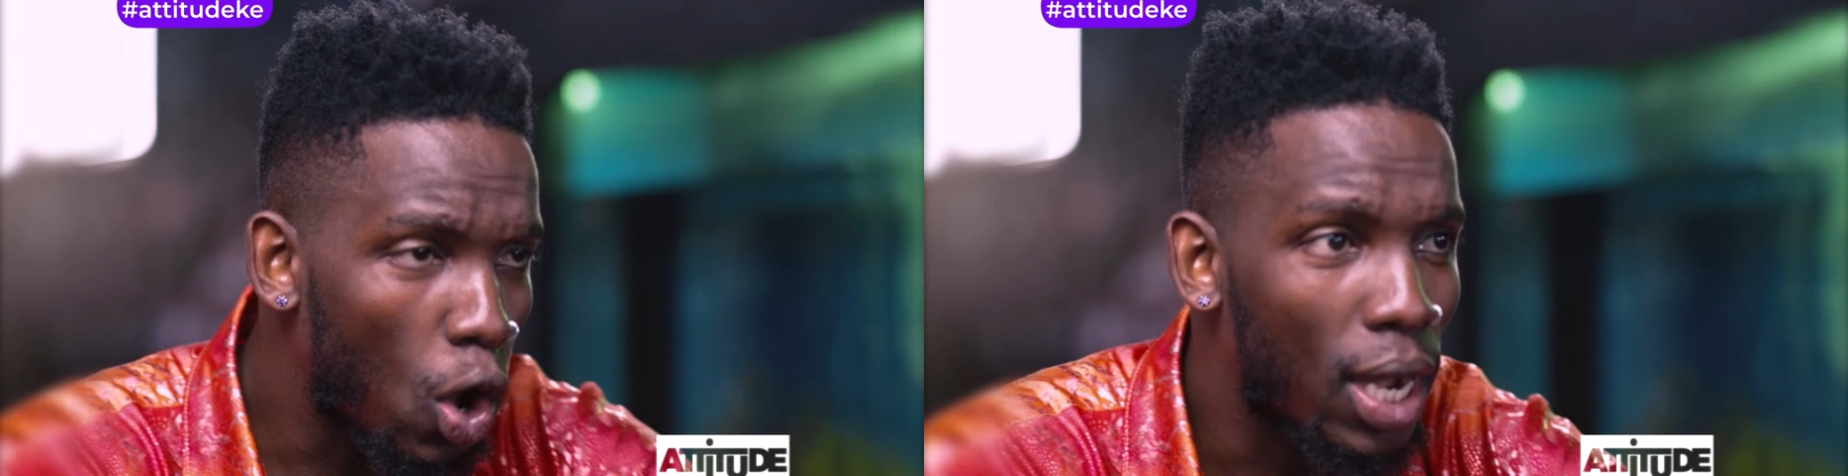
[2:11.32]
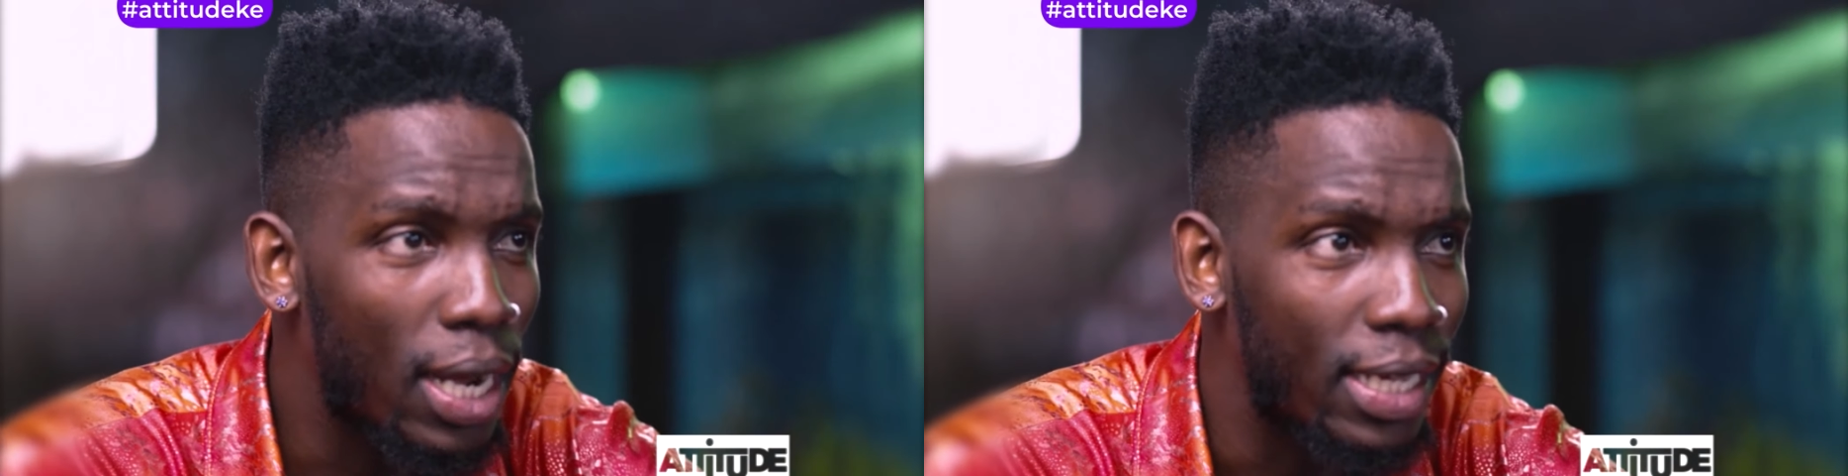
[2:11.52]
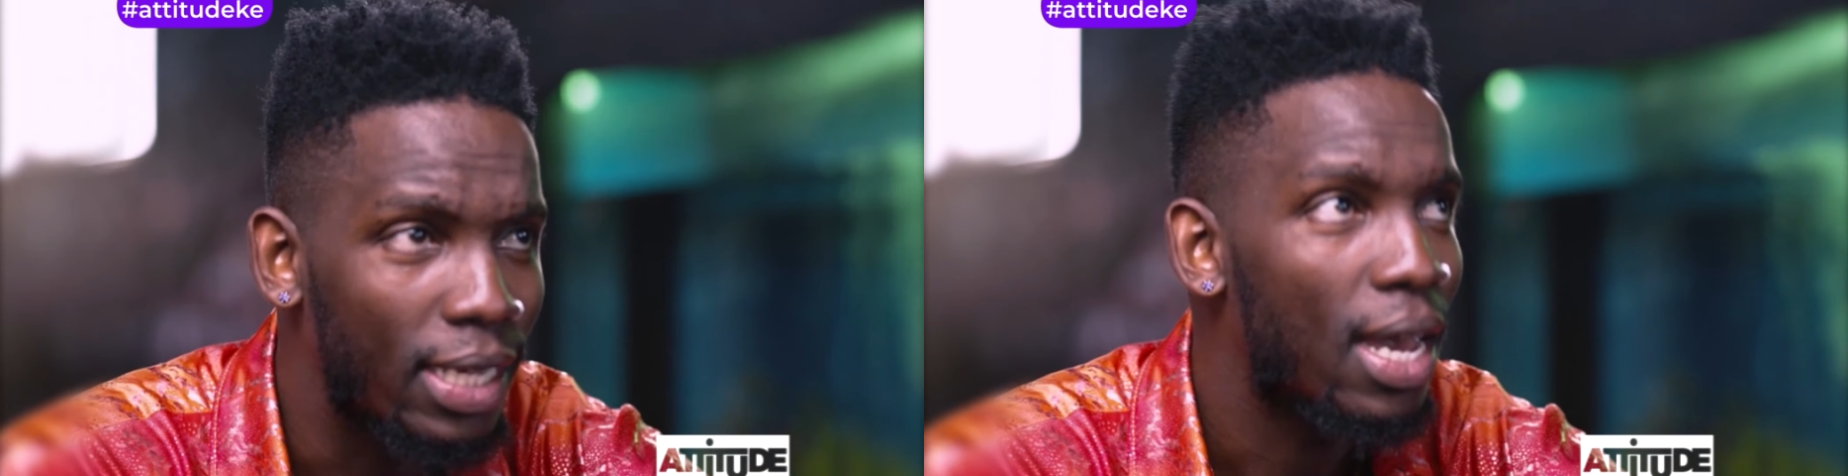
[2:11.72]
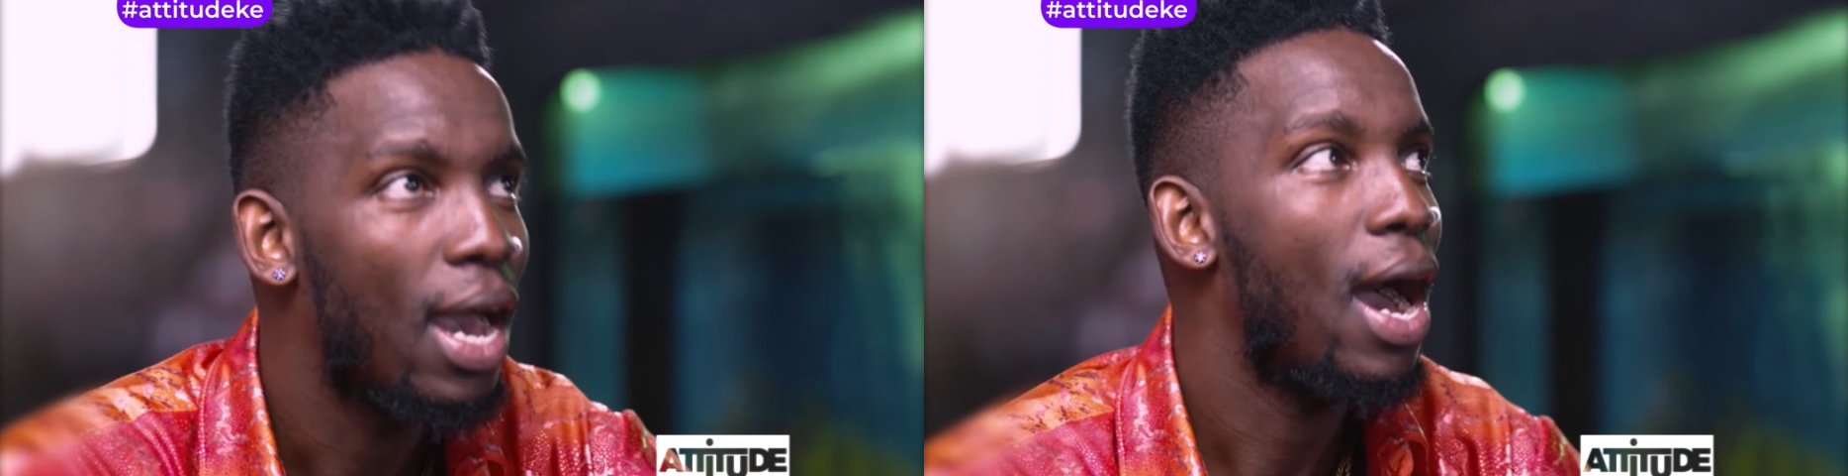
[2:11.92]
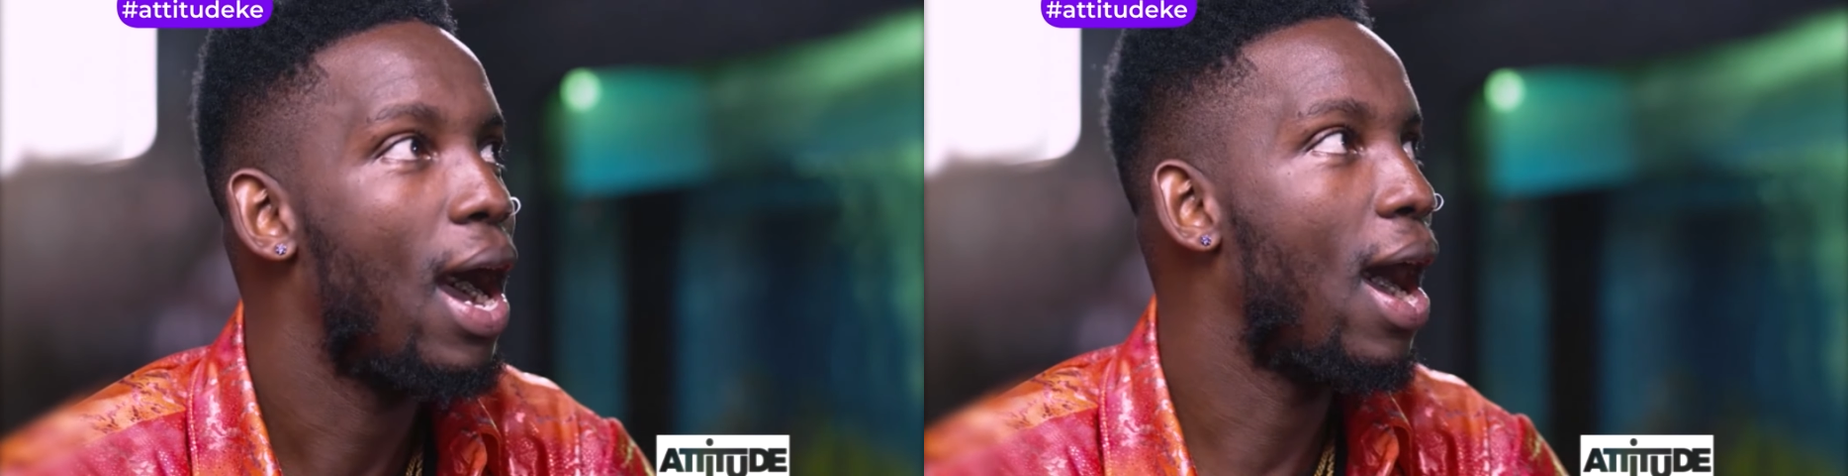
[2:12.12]
locally,
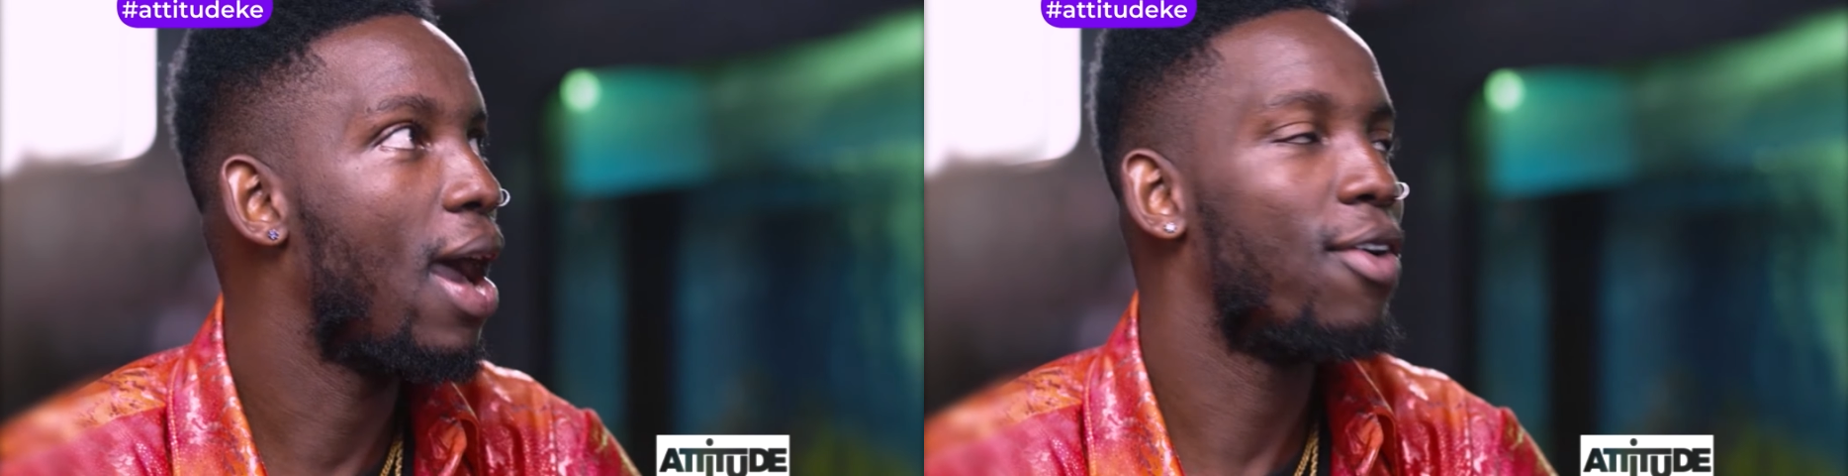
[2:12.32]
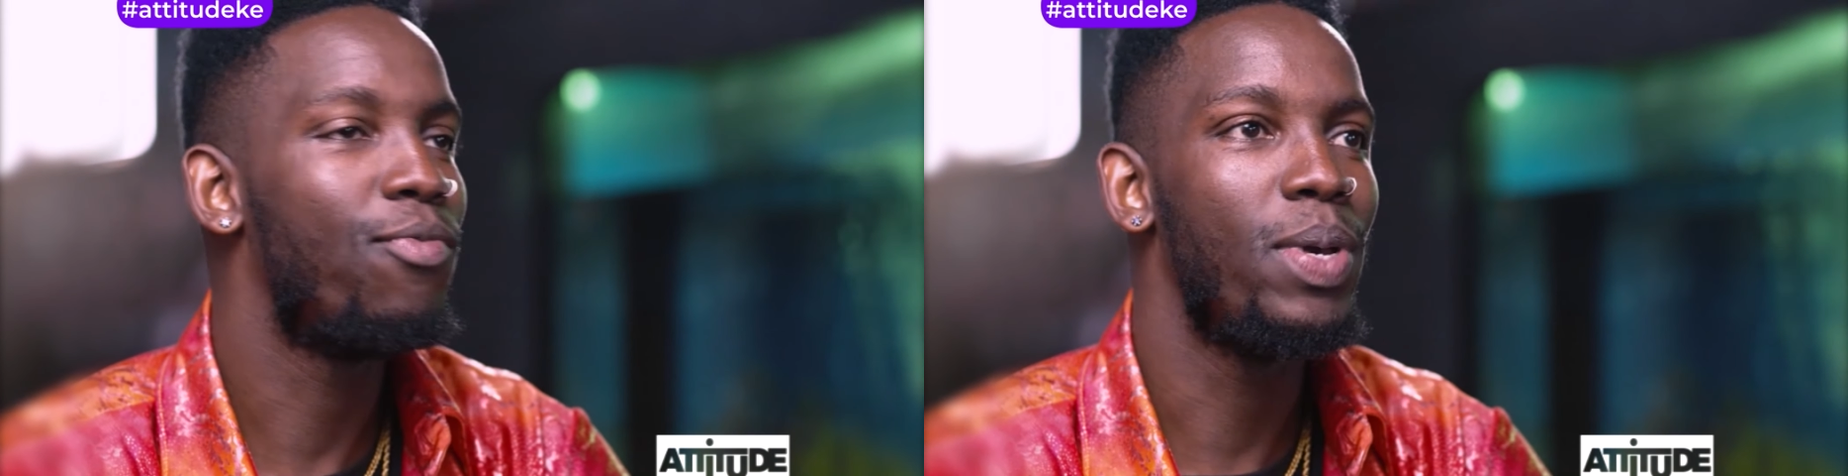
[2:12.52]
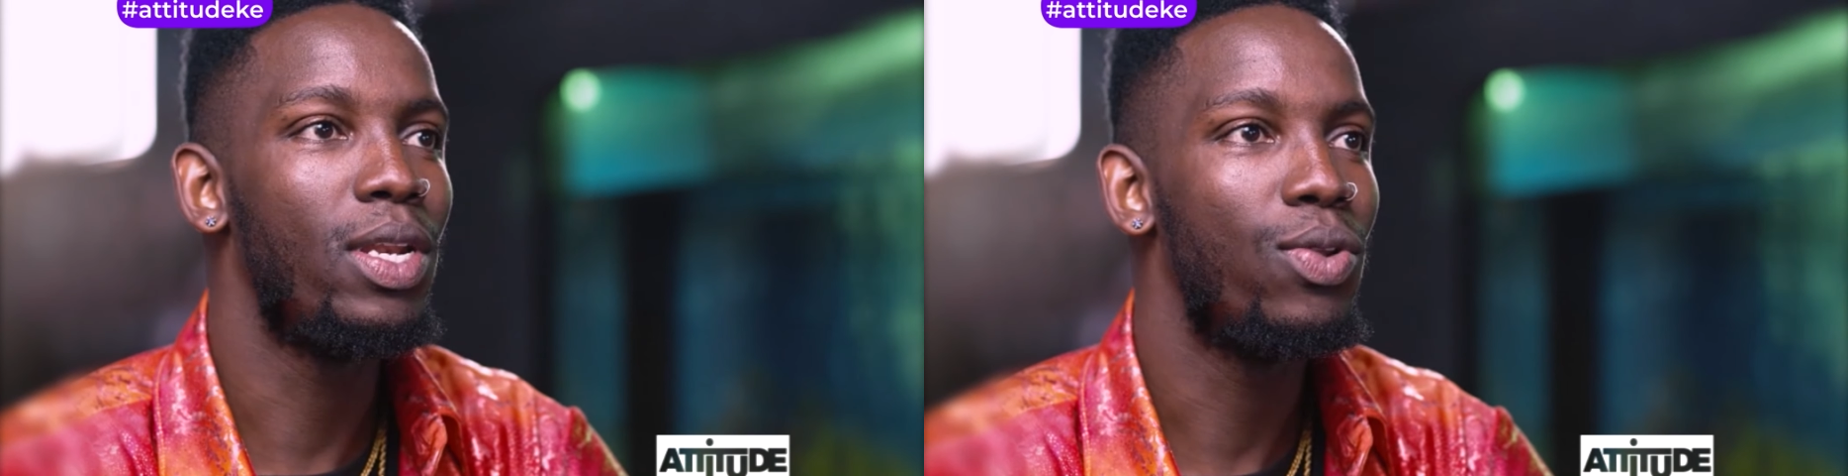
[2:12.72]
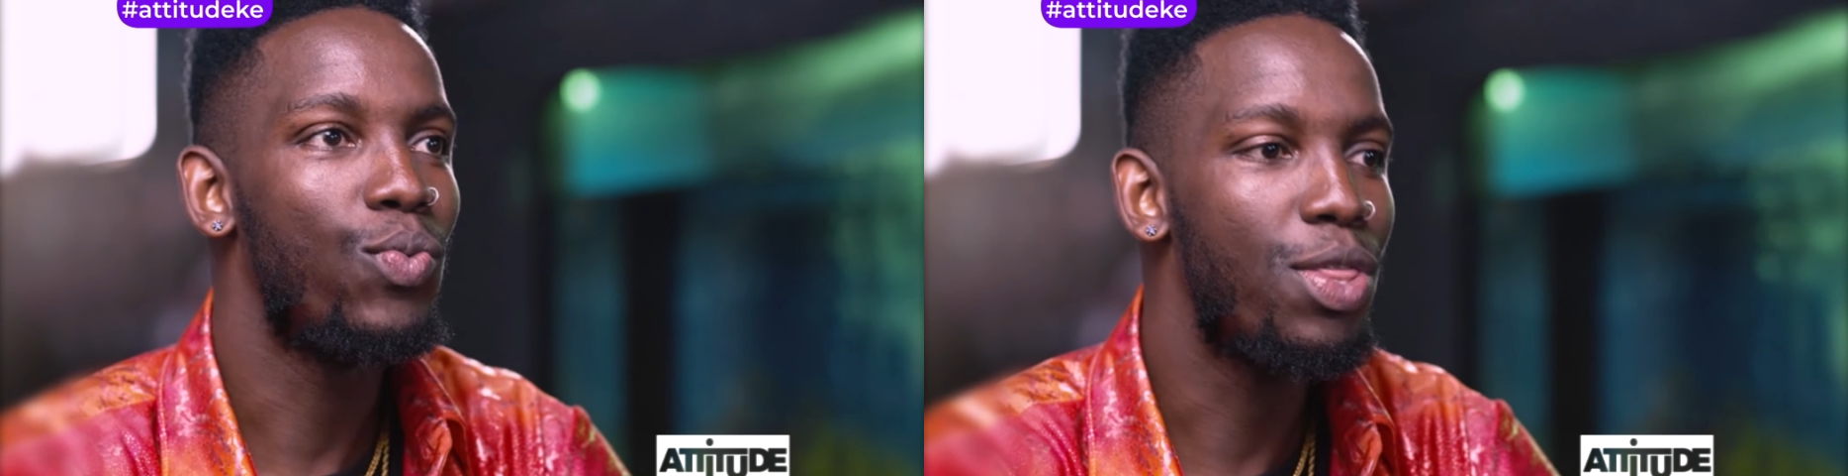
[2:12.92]
I have been